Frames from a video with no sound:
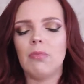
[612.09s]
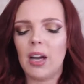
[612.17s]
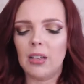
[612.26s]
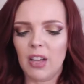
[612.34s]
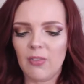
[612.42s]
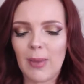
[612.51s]

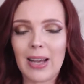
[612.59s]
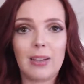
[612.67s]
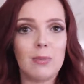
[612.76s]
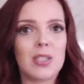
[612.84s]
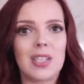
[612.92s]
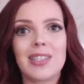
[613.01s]
I love MAC
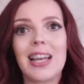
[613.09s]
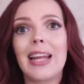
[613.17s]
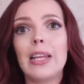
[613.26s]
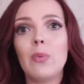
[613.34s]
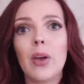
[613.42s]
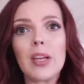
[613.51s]
lipsticks
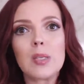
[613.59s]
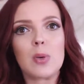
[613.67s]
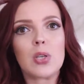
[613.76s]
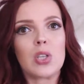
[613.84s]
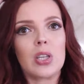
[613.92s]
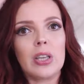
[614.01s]
anyway,
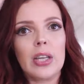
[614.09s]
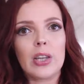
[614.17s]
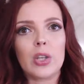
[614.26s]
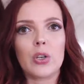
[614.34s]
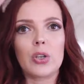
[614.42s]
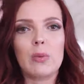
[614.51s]
especially
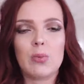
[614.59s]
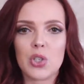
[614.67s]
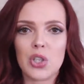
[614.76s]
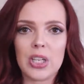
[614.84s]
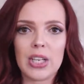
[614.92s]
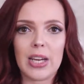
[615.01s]
like the cream
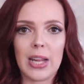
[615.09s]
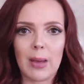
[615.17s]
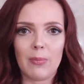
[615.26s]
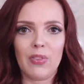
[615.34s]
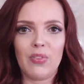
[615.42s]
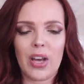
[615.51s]
sheen and
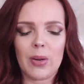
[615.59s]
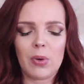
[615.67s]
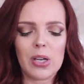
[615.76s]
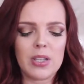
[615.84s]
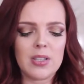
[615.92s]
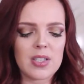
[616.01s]
amplified
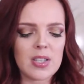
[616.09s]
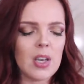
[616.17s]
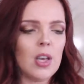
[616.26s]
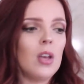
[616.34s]
ones.